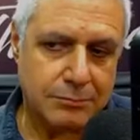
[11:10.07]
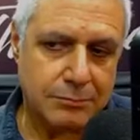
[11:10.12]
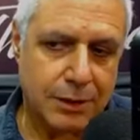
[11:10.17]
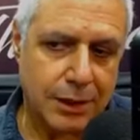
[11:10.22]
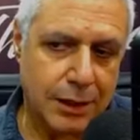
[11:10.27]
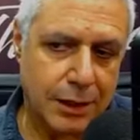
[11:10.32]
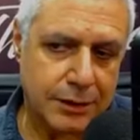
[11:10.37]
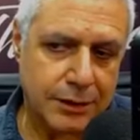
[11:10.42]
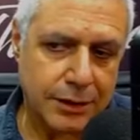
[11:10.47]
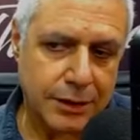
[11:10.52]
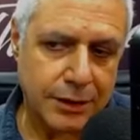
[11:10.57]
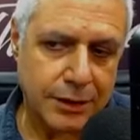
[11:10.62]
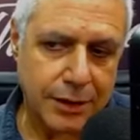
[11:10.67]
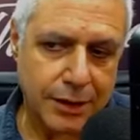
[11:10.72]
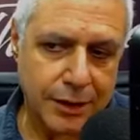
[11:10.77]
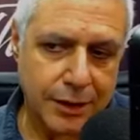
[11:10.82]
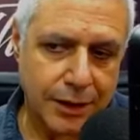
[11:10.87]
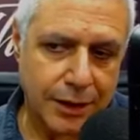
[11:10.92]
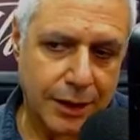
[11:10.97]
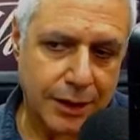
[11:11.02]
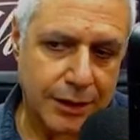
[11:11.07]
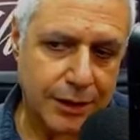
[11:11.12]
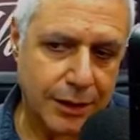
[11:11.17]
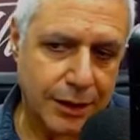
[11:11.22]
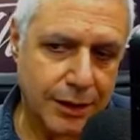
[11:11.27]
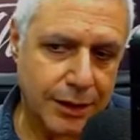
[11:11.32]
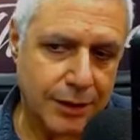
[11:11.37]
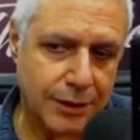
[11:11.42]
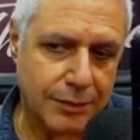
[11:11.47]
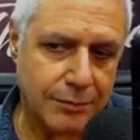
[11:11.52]
I think
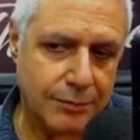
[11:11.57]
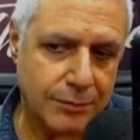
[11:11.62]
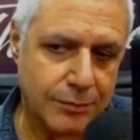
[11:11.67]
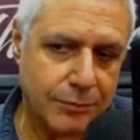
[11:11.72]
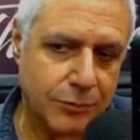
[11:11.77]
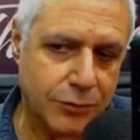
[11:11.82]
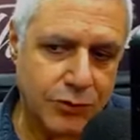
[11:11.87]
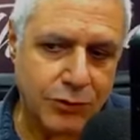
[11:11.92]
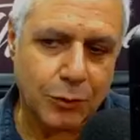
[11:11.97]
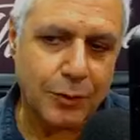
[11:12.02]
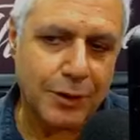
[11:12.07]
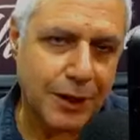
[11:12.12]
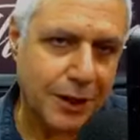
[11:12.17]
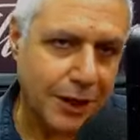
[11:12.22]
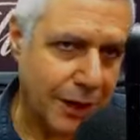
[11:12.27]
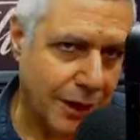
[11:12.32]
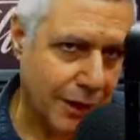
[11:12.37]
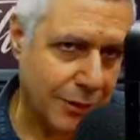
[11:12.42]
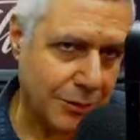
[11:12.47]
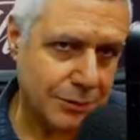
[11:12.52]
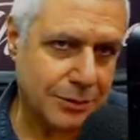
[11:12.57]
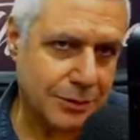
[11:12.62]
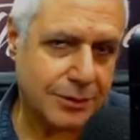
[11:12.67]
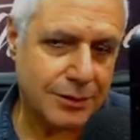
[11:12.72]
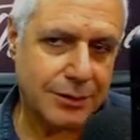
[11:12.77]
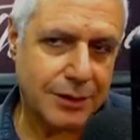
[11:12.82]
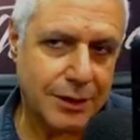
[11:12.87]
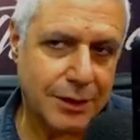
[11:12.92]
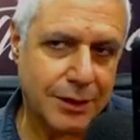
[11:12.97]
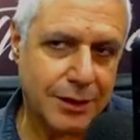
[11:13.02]
zooming out,
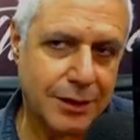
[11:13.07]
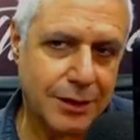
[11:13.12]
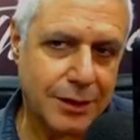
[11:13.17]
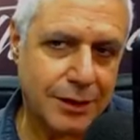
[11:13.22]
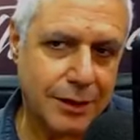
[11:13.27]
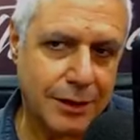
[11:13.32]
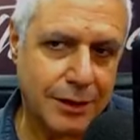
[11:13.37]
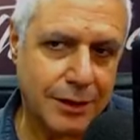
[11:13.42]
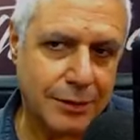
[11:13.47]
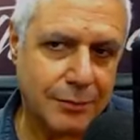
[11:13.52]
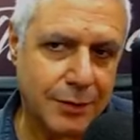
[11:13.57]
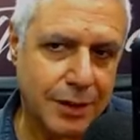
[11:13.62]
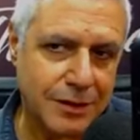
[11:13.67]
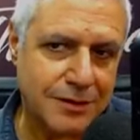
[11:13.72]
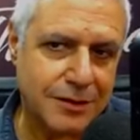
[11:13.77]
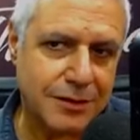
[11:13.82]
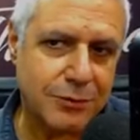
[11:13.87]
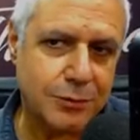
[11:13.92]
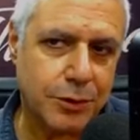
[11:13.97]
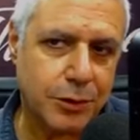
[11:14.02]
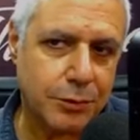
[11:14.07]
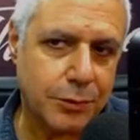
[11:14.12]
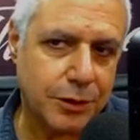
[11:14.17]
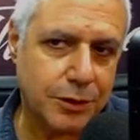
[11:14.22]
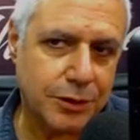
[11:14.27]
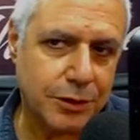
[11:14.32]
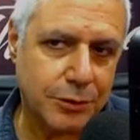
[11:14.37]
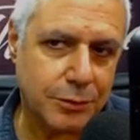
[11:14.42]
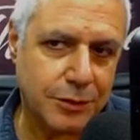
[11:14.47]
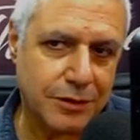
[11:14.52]
in Mindset we're
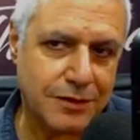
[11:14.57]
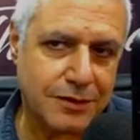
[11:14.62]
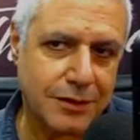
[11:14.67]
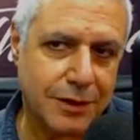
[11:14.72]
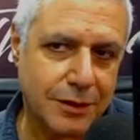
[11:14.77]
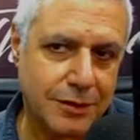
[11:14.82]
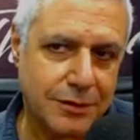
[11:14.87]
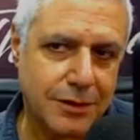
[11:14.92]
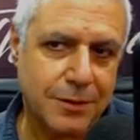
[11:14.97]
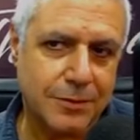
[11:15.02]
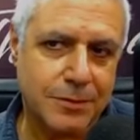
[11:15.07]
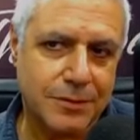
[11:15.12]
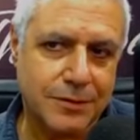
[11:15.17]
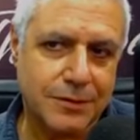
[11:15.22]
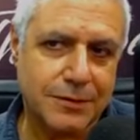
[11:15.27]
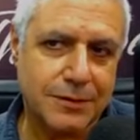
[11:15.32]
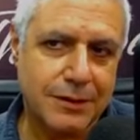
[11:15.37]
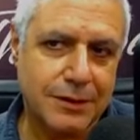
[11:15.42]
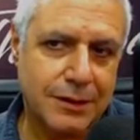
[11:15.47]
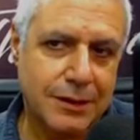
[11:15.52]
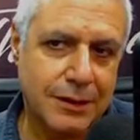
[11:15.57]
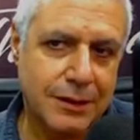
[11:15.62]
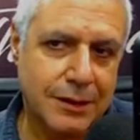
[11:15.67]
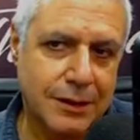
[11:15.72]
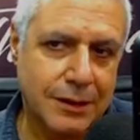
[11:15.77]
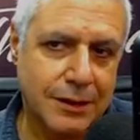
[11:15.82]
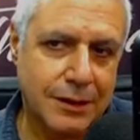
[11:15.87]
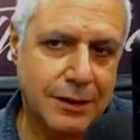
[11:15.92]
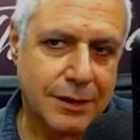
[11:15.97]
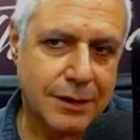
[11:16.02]
working with startups.
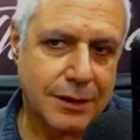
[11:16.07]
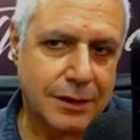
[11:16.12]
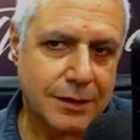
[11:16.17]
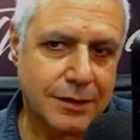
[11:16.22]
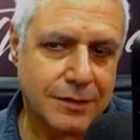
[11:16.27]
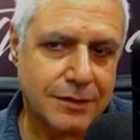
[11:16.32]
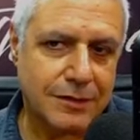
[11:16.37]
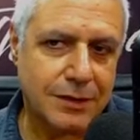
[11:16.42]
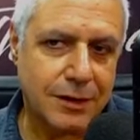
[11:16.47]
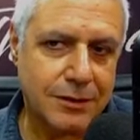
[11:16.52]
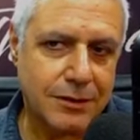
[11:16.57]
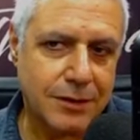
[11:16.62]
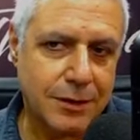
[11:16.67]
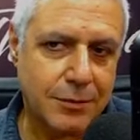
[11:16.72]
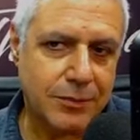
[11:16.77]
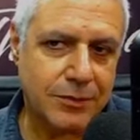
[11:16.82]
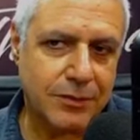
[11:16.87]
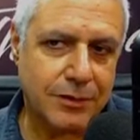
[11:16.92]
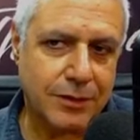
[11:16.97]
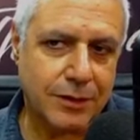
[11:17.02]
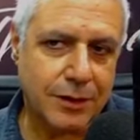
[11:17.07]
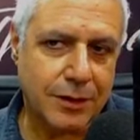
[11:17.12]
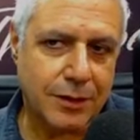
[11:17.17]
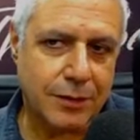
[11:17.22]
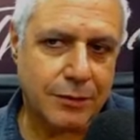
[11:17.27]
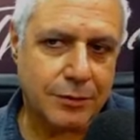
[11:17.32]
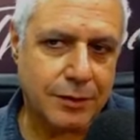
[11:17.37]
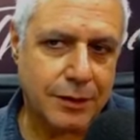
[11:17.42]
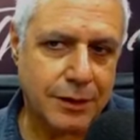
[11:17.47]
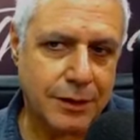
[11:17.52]
And startups
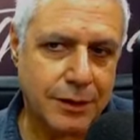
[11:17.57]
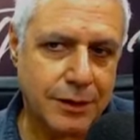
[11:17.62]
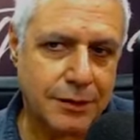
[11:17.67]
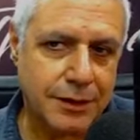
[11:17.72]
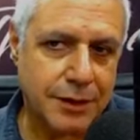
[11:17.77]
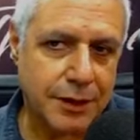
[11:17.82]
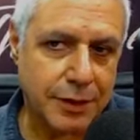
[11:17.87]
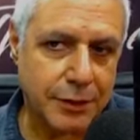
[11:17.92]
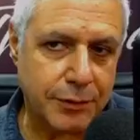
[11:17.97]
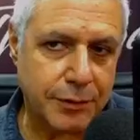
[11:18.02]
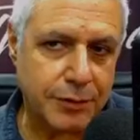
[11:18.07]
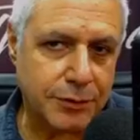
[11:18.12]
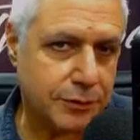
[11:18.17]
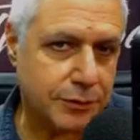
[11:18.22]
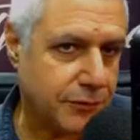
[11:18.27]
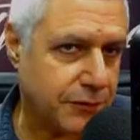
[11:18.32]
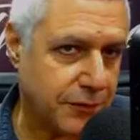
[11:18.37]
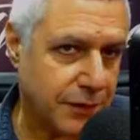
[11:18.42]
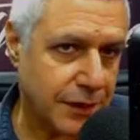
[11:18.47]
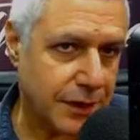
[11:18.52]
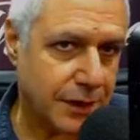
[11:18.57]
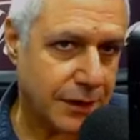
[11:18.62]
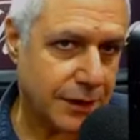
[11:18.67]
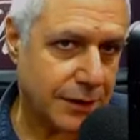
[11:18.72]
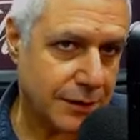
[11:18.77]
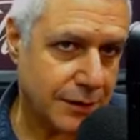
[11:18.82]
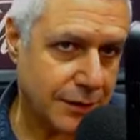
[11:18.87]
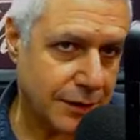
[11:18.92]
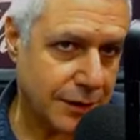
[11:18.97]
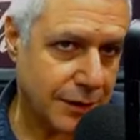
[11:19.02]
are daring to fail.
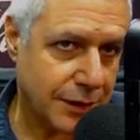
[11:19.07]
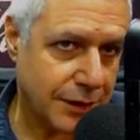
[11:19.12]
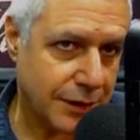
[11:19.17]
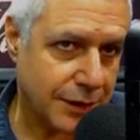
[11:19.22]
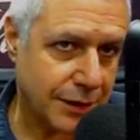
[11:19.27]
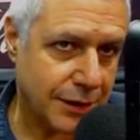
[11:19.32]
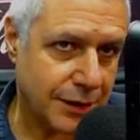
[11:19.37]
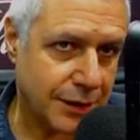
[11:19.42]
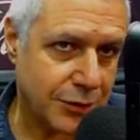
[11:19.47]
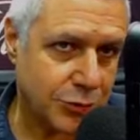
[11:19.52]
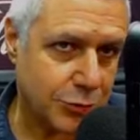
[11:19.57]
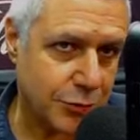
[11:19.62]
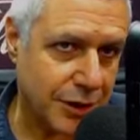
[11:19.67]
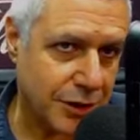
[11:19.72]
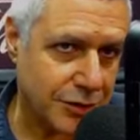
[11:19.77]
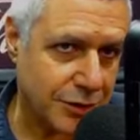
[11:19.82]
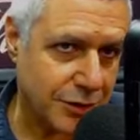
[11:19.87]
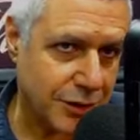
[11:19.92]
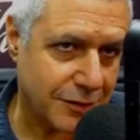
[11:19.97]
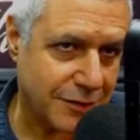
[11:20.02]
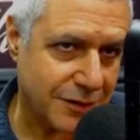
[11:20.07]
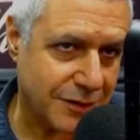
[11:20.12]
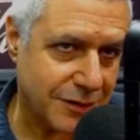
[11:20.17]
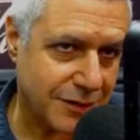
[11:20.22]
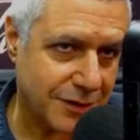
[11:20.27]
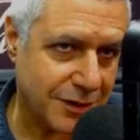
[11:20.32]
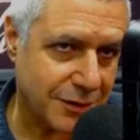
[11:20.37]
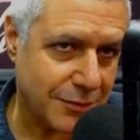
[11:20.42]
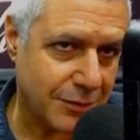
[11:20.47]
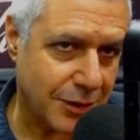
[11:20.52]
And educational
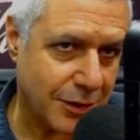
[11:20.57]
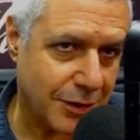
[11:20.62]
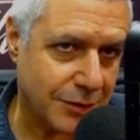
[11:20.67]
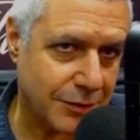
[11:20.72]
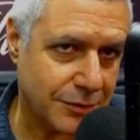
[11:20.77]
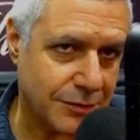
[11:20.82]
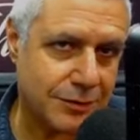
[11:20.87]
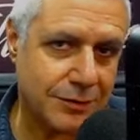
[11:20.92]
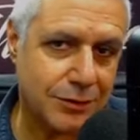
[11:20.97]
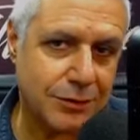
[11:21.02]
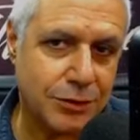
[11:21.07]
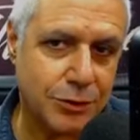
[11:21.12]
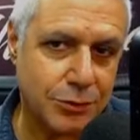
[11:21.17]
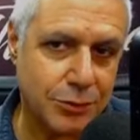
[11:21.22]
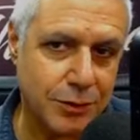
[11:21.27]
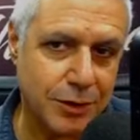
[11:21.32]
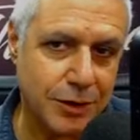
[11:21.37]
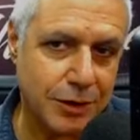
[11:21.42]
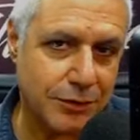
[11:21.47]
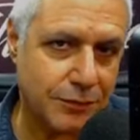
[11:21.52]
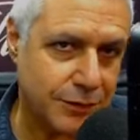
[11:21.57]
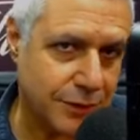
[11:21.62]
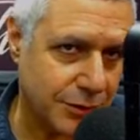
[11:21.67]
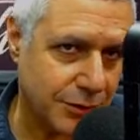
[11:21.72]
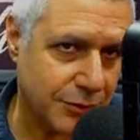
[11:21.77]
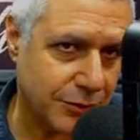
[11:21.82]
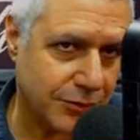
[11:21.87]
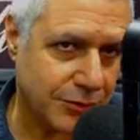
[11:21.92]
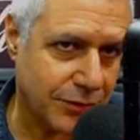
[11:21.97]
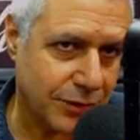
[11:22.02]
systems are usually
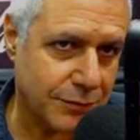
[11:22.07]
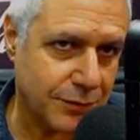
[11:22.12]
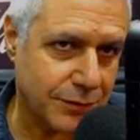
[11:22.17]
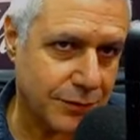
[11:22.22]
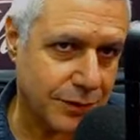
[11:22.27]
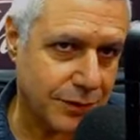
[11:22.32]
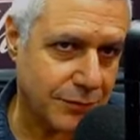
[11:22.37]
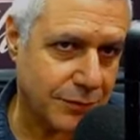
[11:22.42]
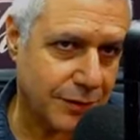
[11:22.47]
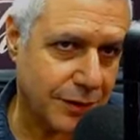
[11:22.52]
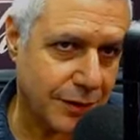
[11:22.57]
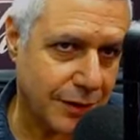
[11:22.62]
very conservative.